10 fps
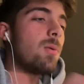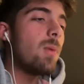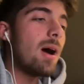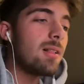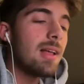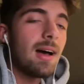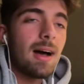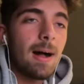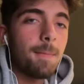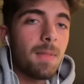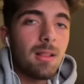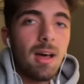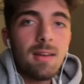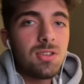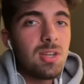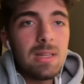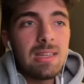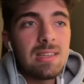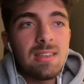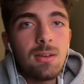well, a lot of
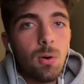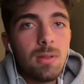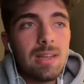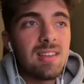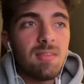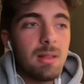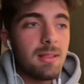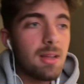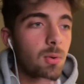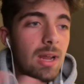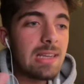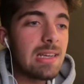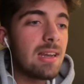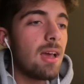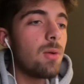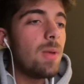GBTC holdings have been liquidated.